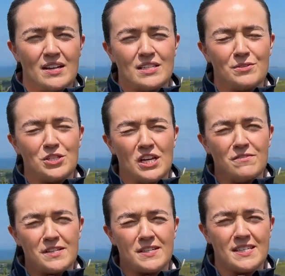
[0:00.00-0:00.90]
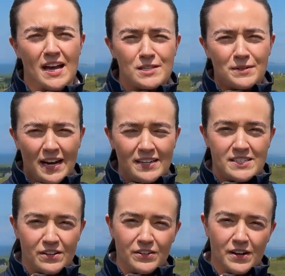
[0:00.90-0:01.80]
To achieve success with any
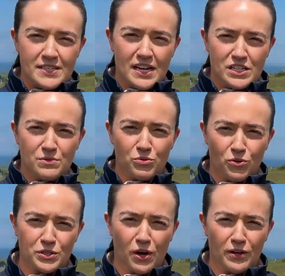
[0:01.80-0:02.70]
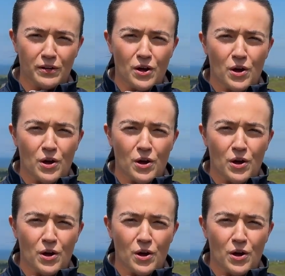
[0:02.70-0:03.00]
synchronisation protocol,